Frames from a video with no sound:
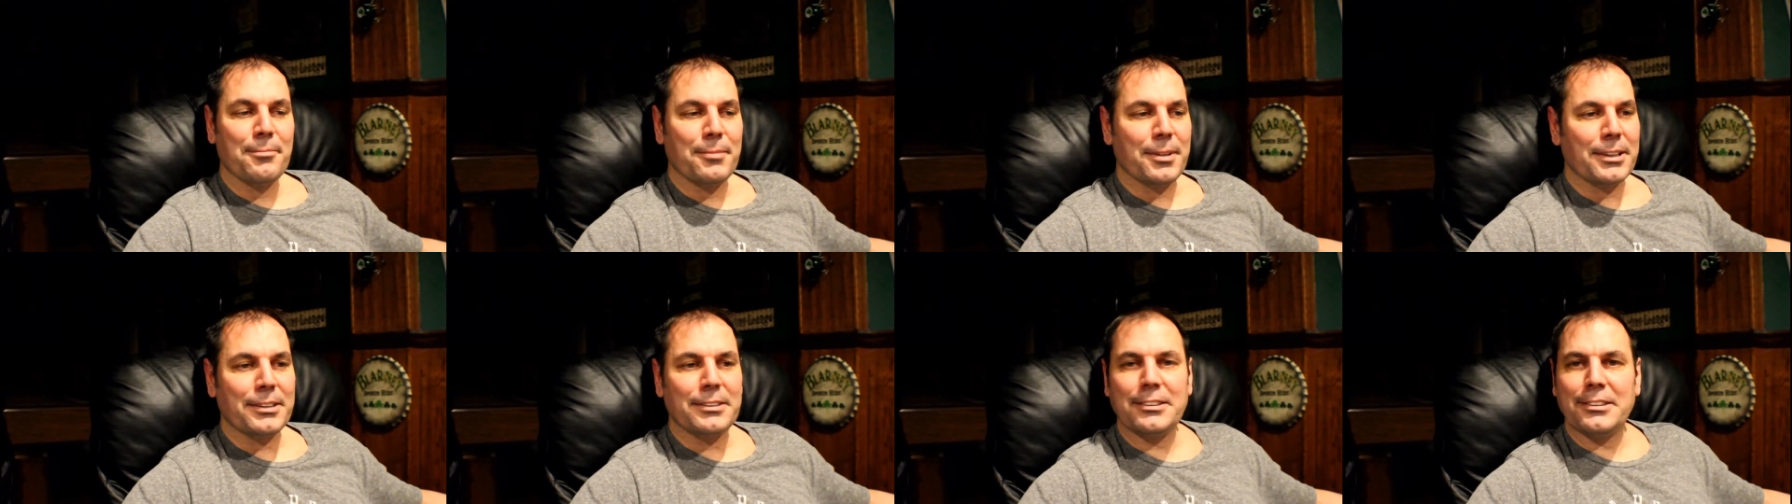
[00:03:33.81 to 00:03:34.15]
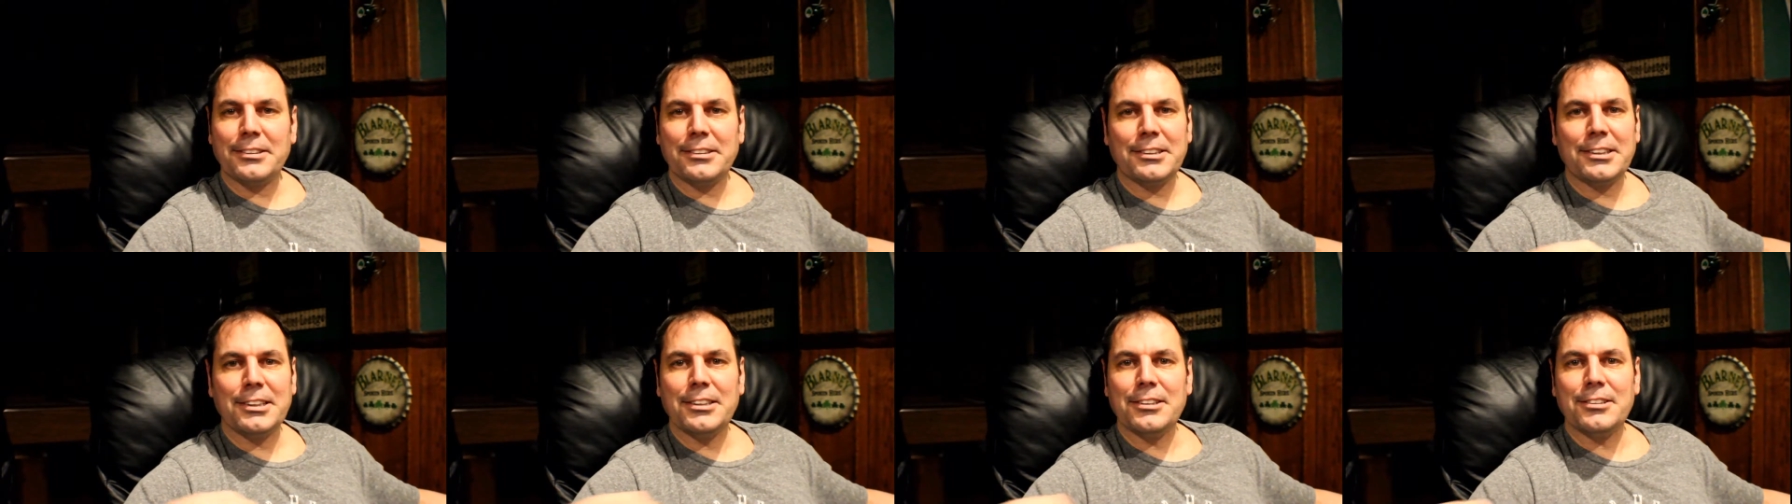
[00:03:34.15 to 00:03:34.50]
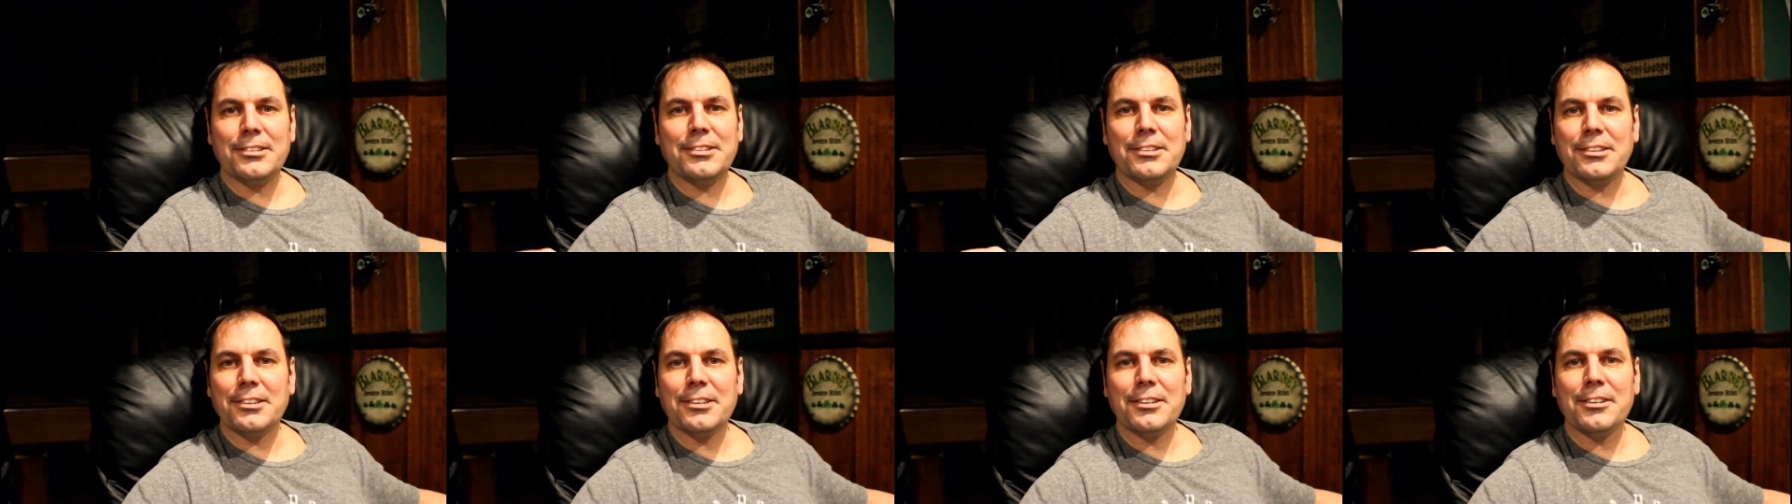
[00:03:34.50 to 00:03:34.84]
but
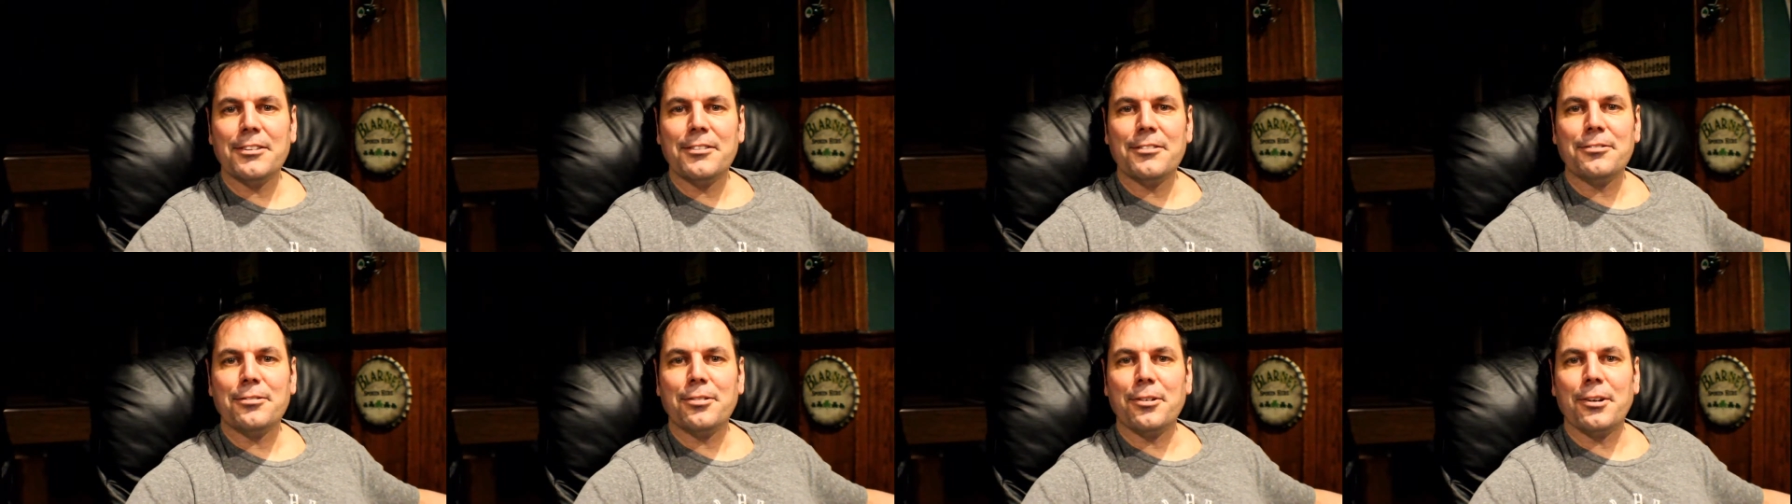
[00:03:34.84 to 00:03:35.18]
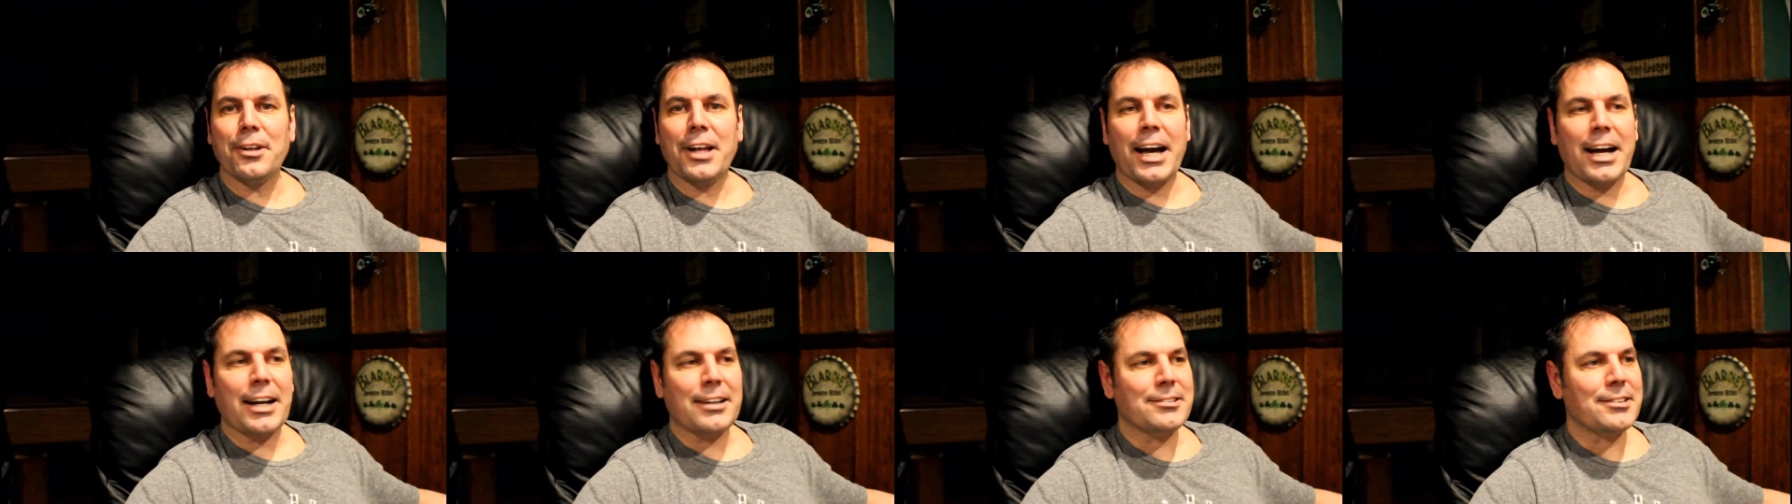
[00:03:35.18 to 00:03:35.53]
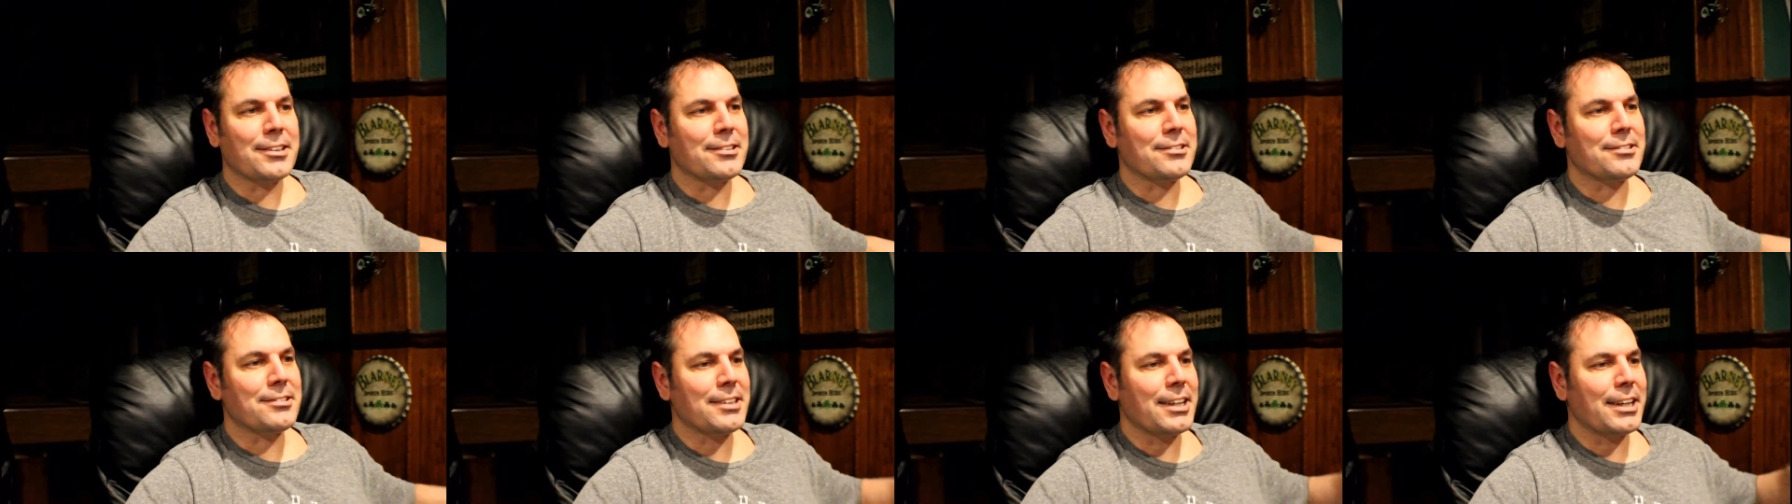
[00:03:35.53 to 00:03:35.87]
she's full
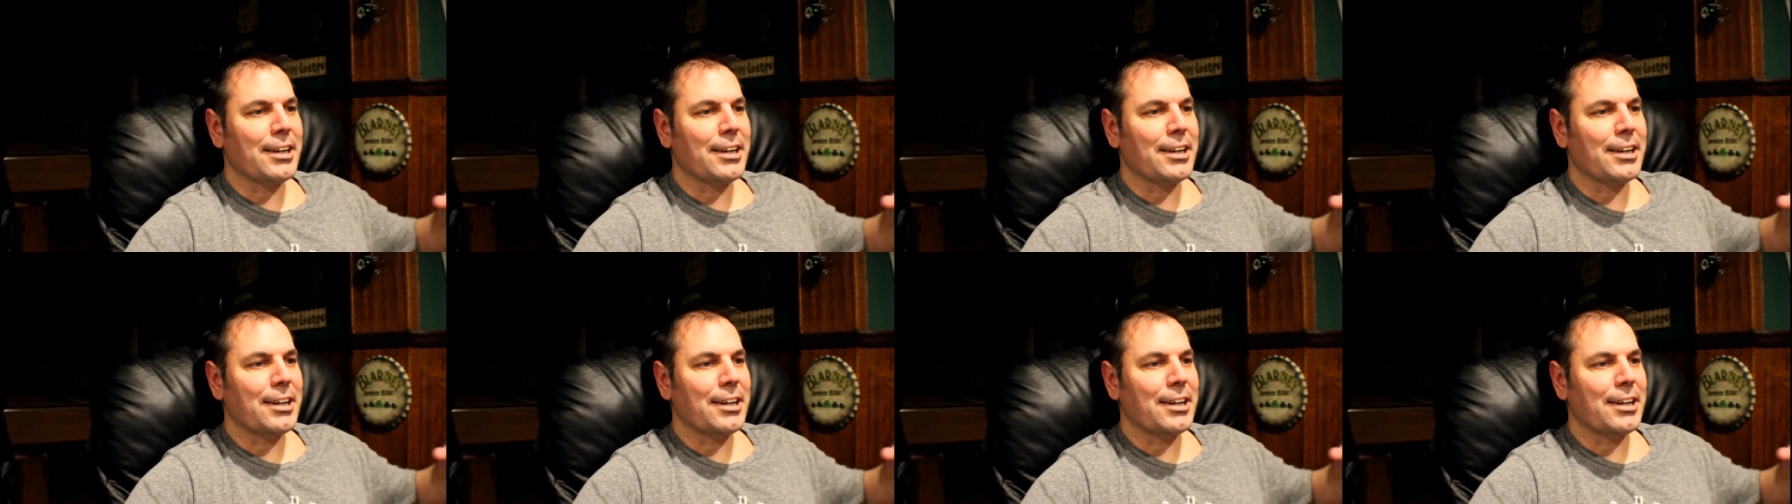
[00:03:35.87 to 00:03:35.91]
access.